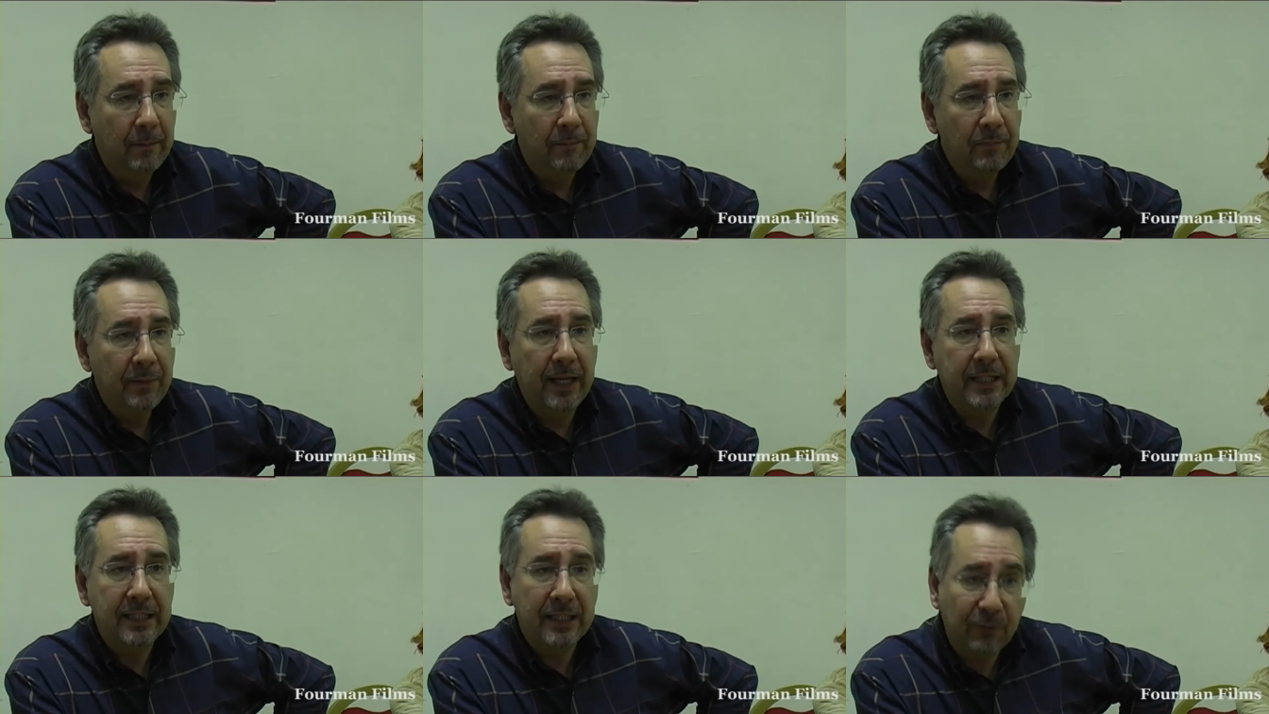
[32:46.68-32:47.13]

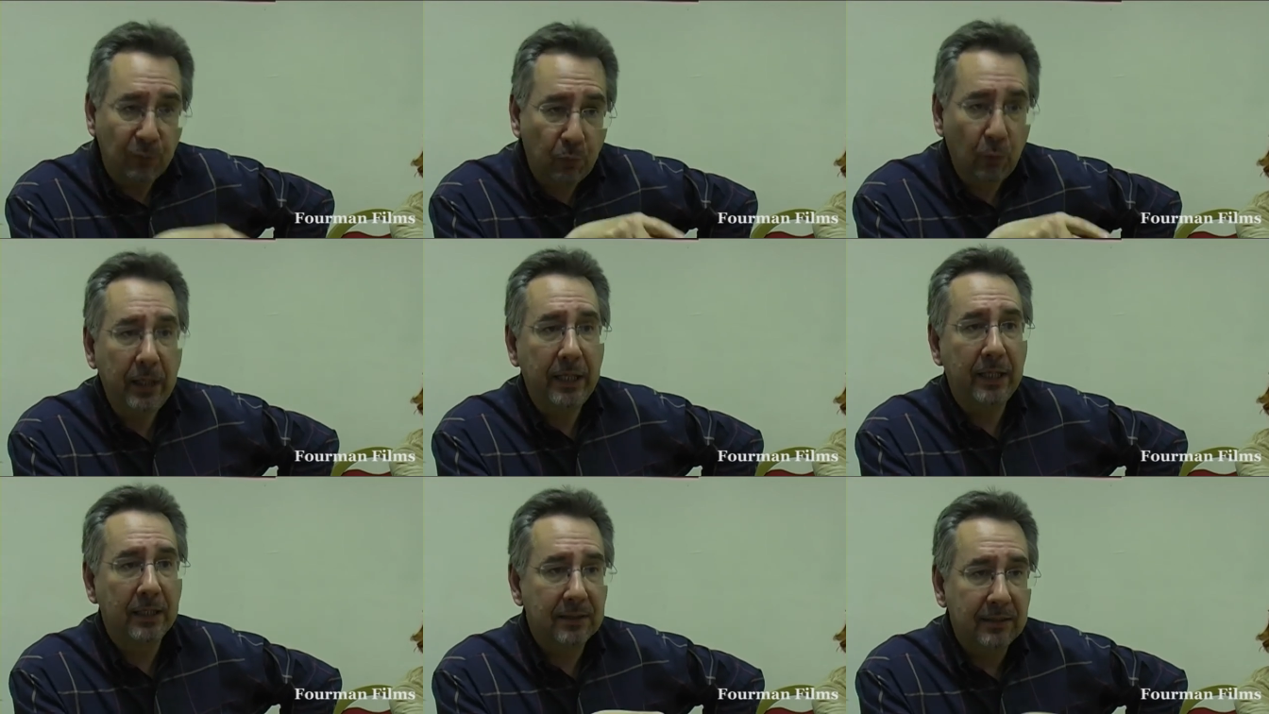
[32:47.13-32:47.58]
is if
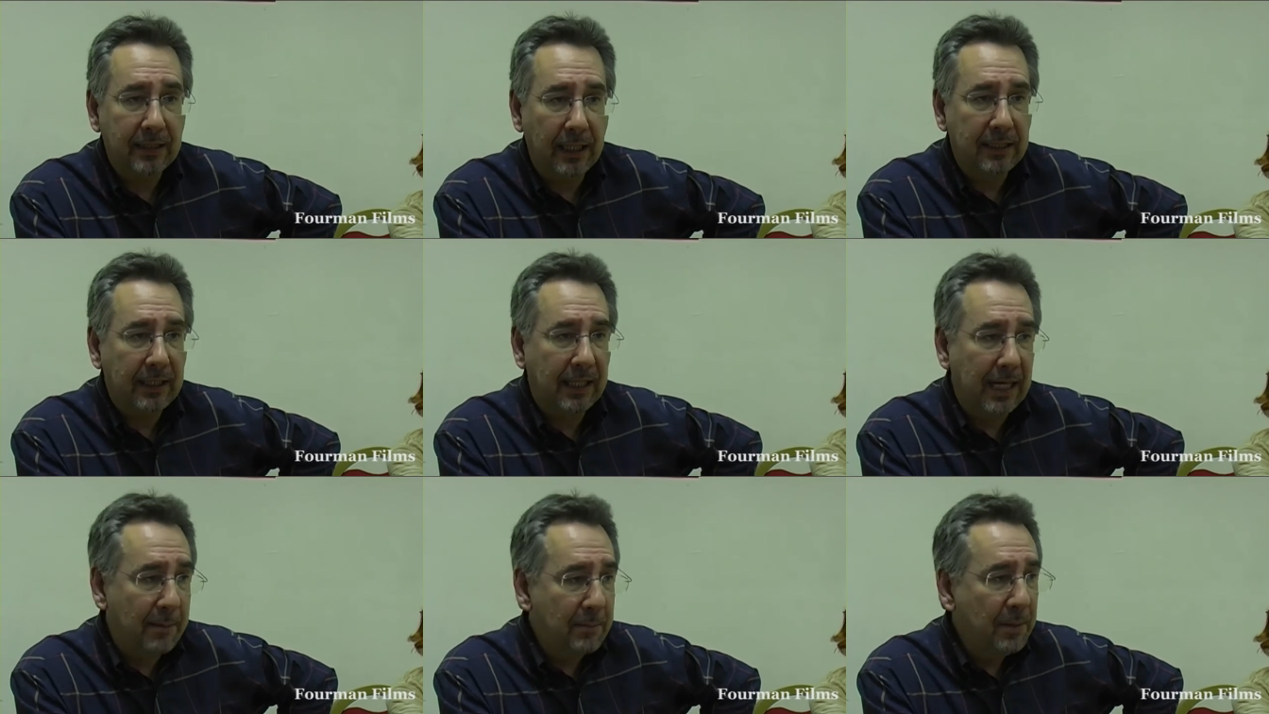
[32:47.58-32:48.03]
we can say
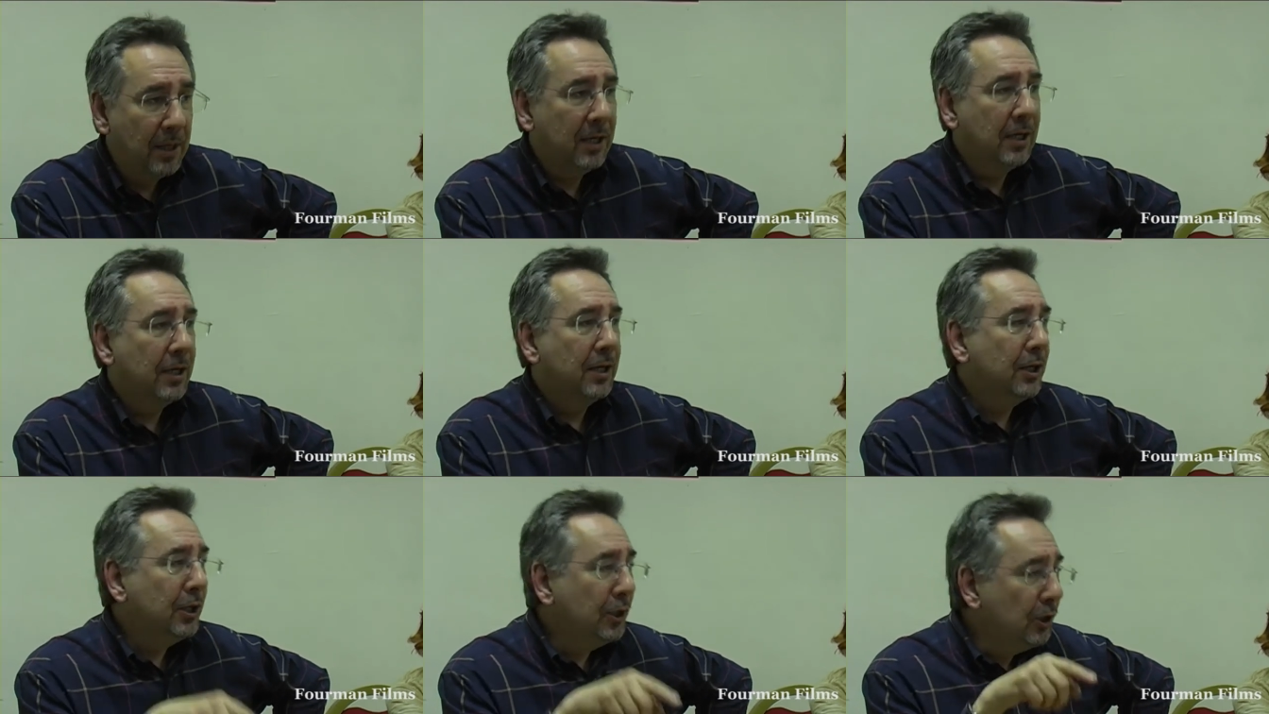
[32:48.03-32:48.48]
to them,
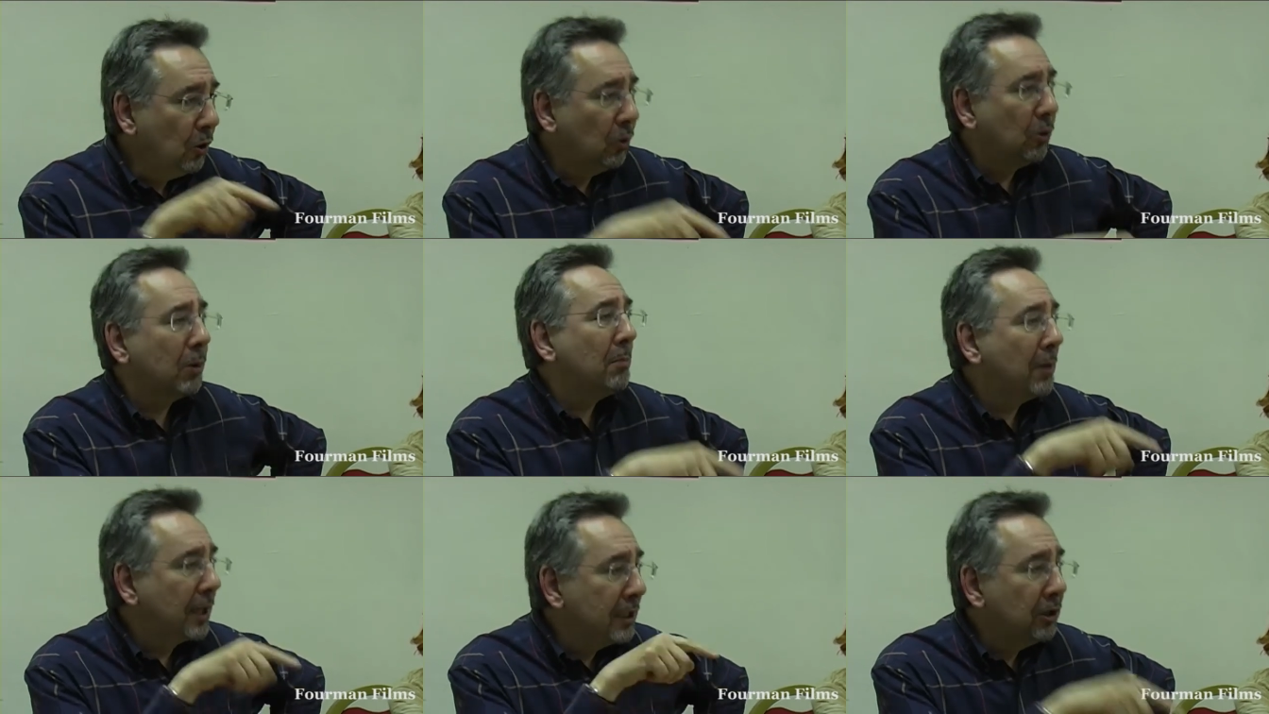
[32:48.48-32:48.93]

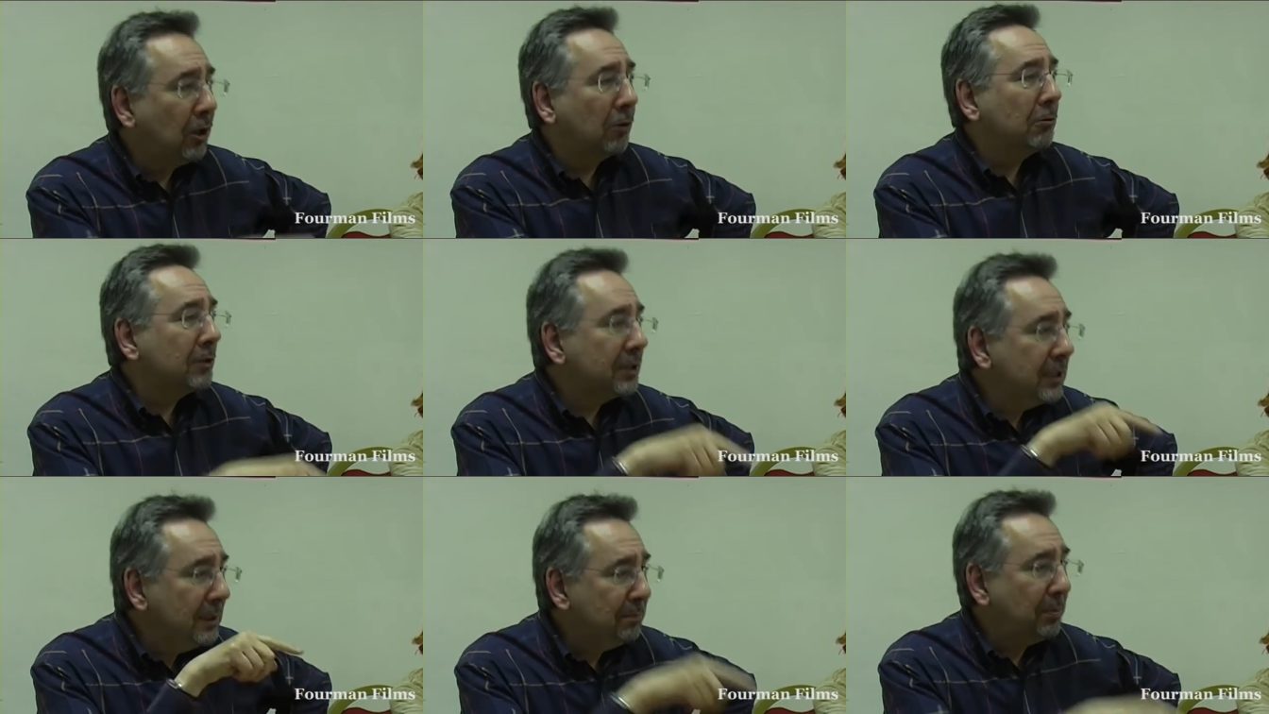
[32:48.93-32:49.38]
you're a
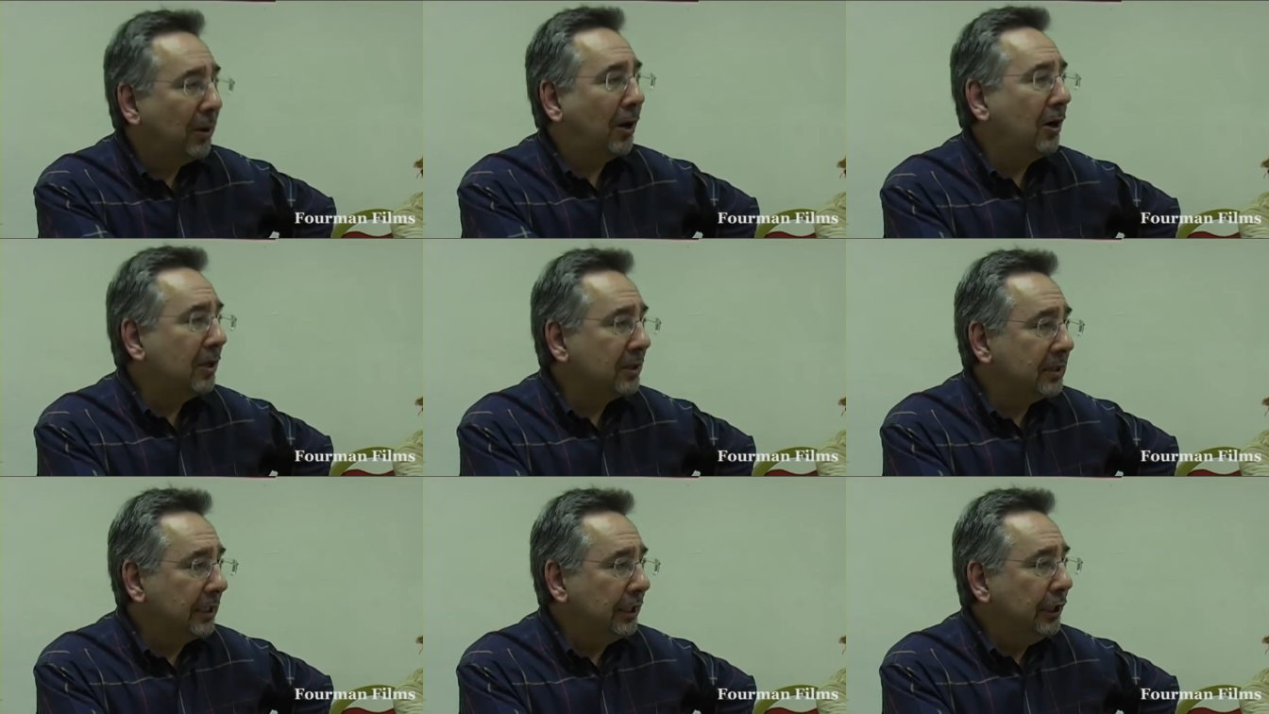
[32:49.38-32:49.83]
minority
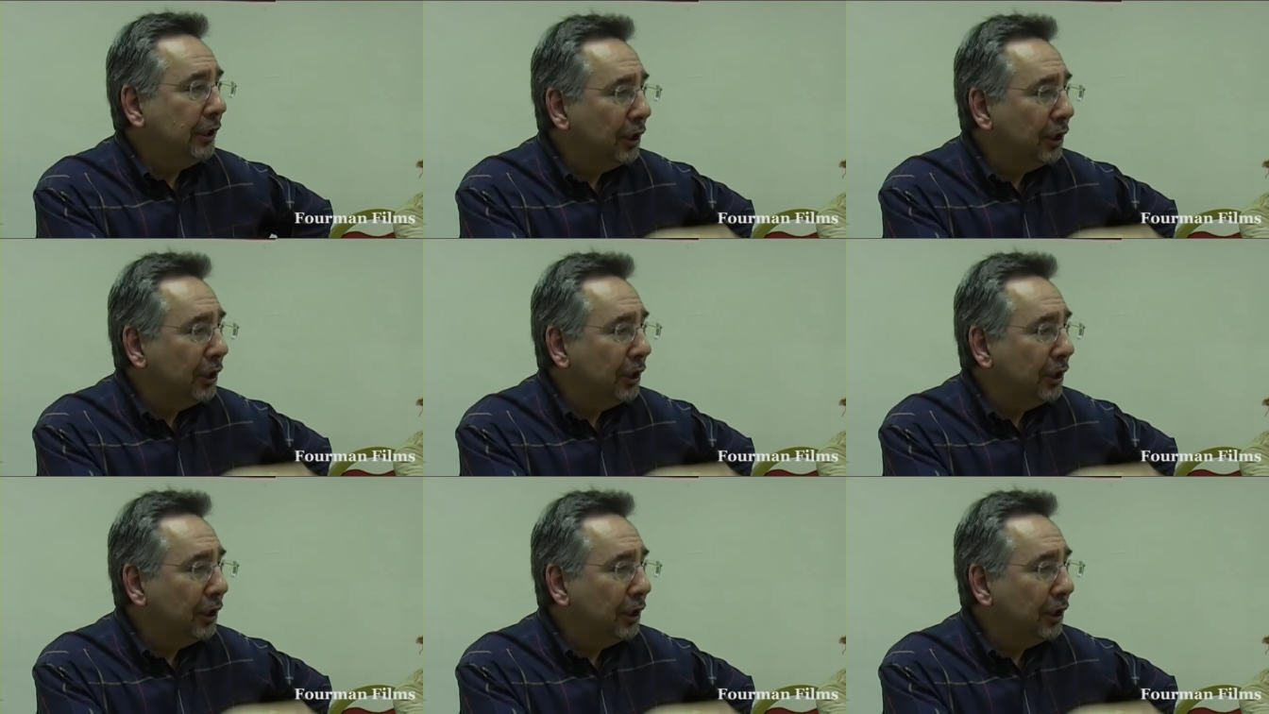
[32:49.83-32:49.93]
party.